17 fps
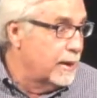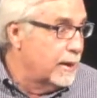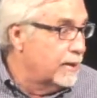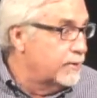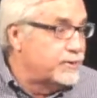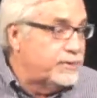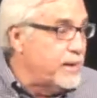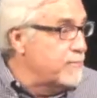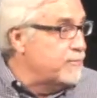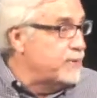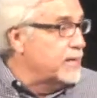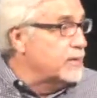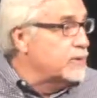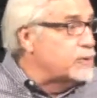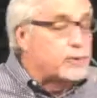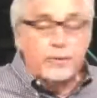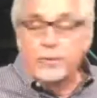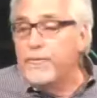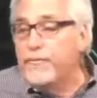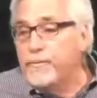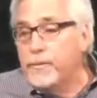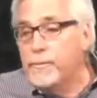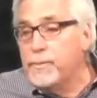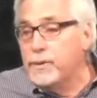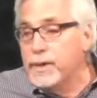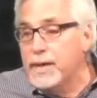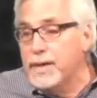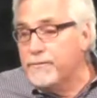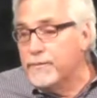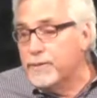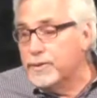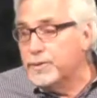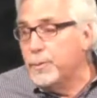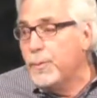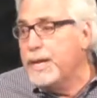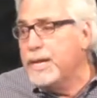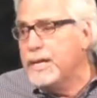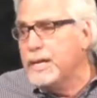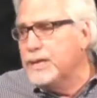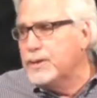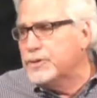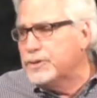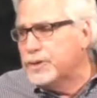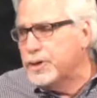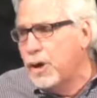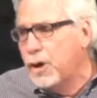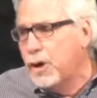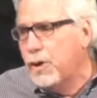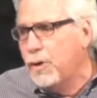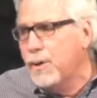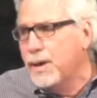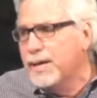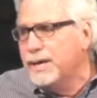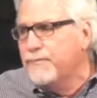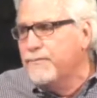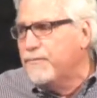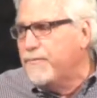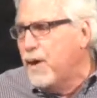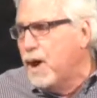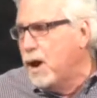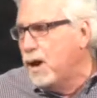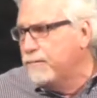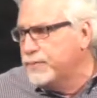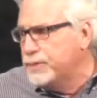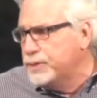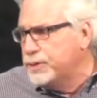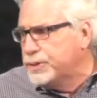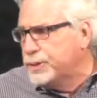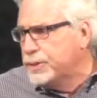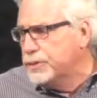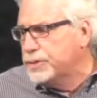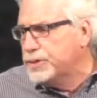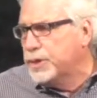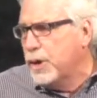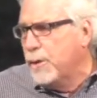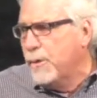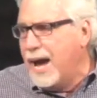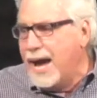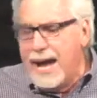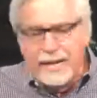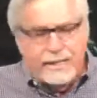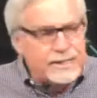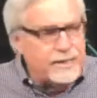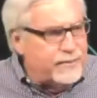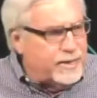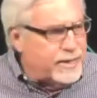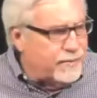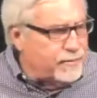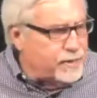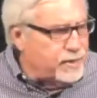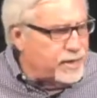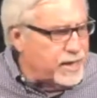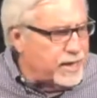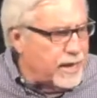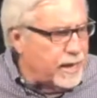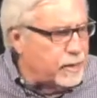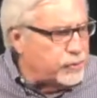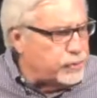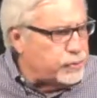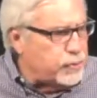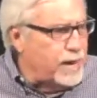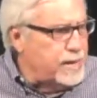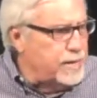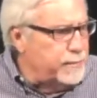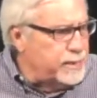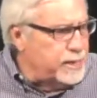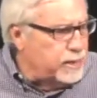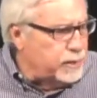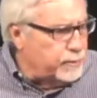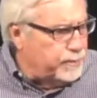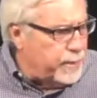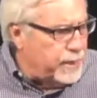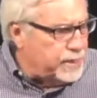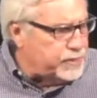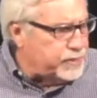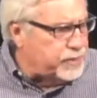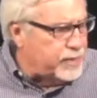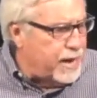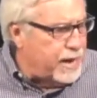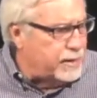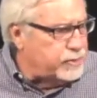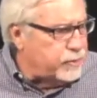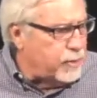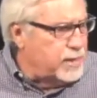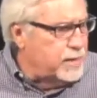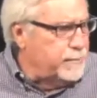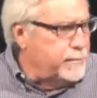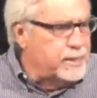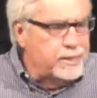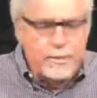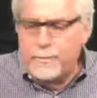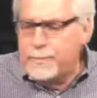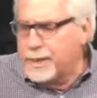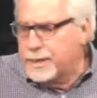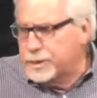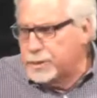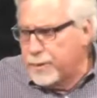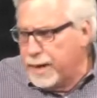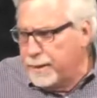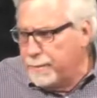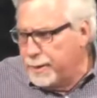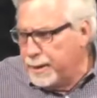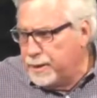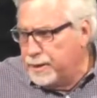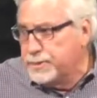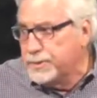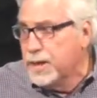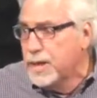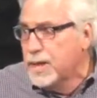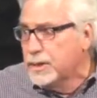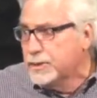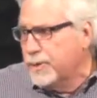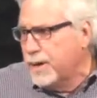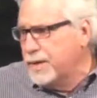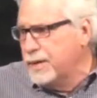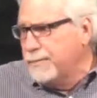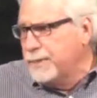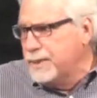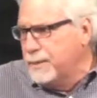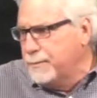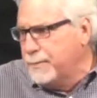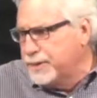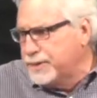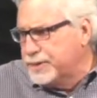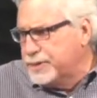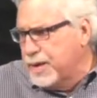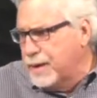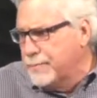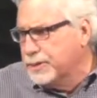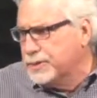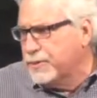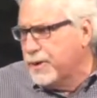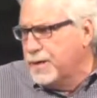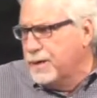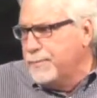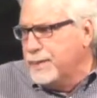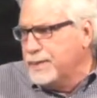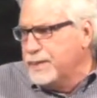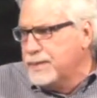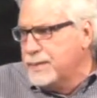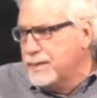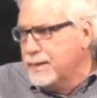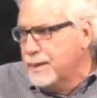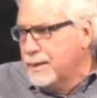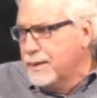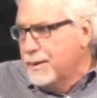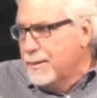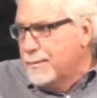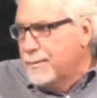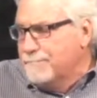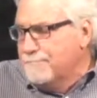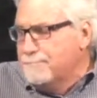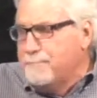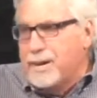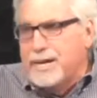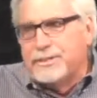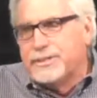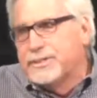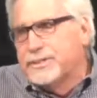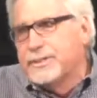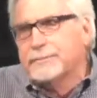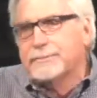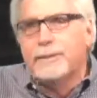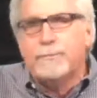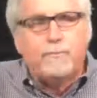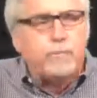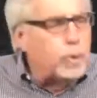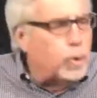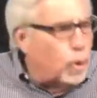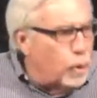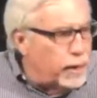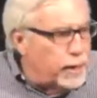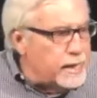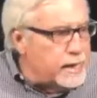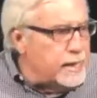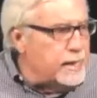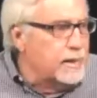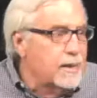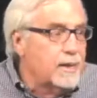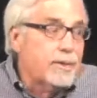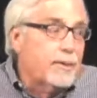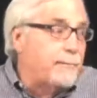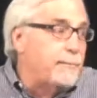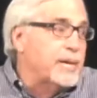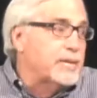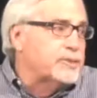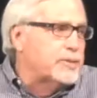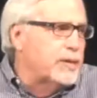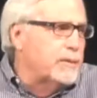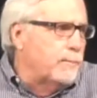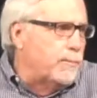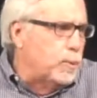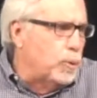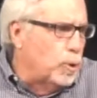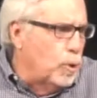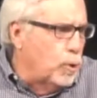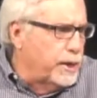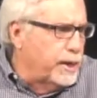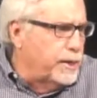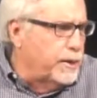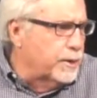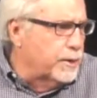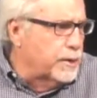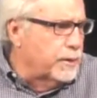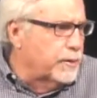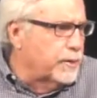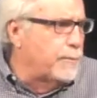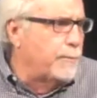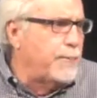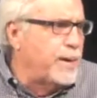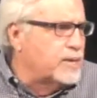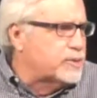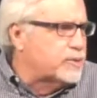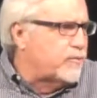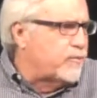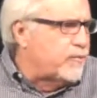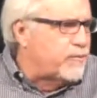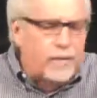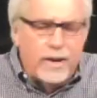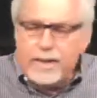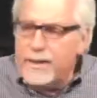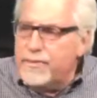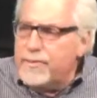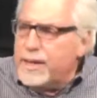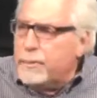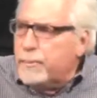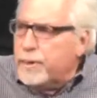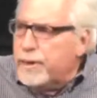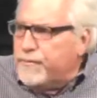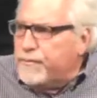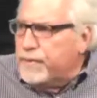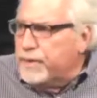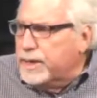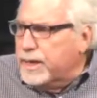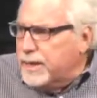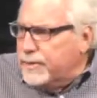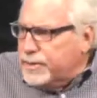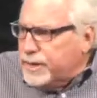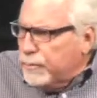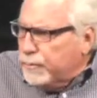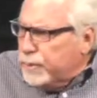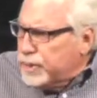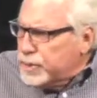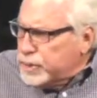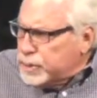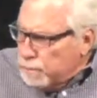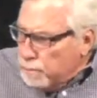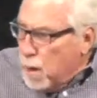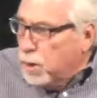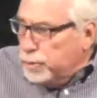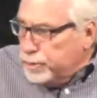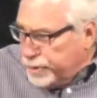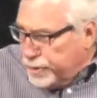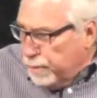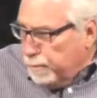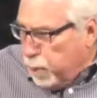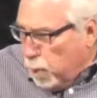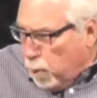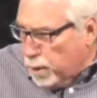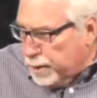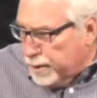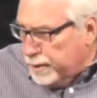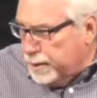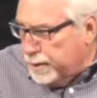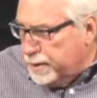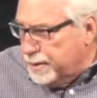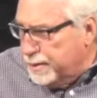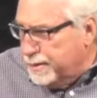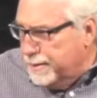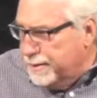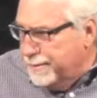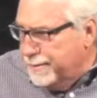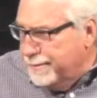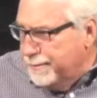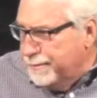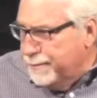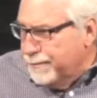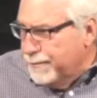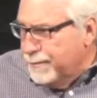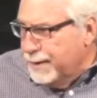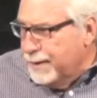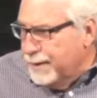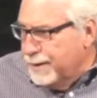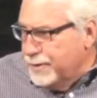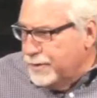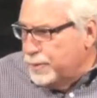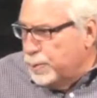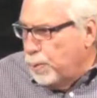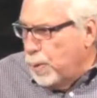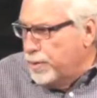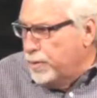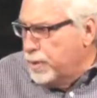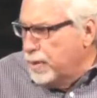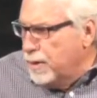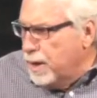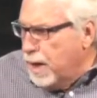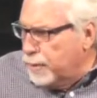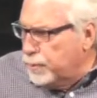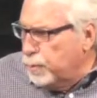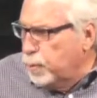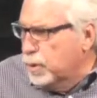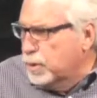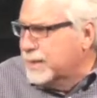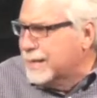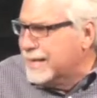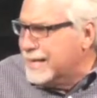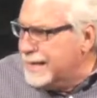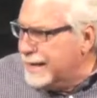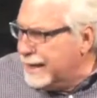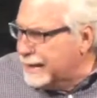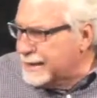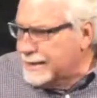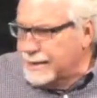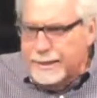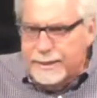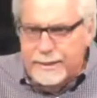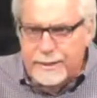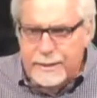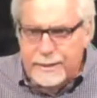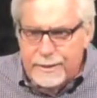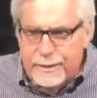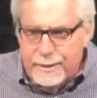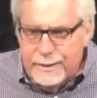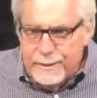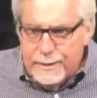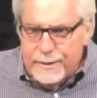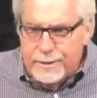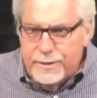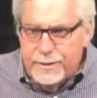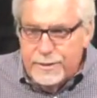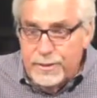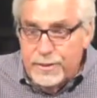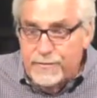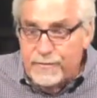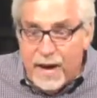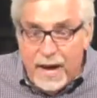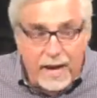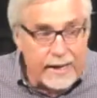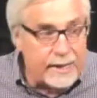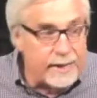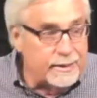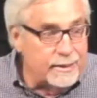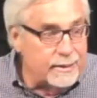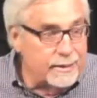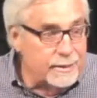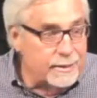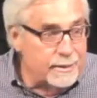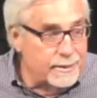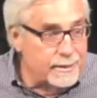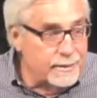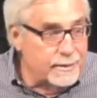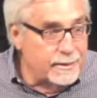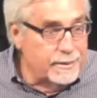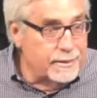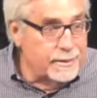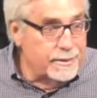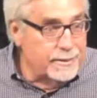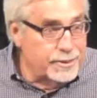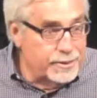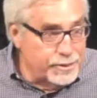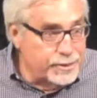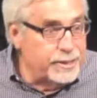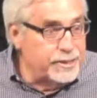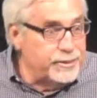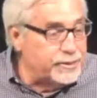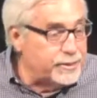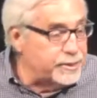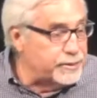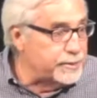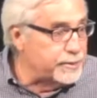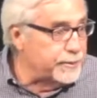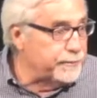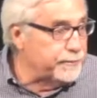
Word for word: Same thing is true for believers. We can get so involved in church, so active in everything else, trying to be the best dad, trying to be the best grandparents, trying to be the best neighbor, trying to be the best employee, the best employer, the best friend, that we forget that what is most important is whether or not we're connected to the vine, to Jesus.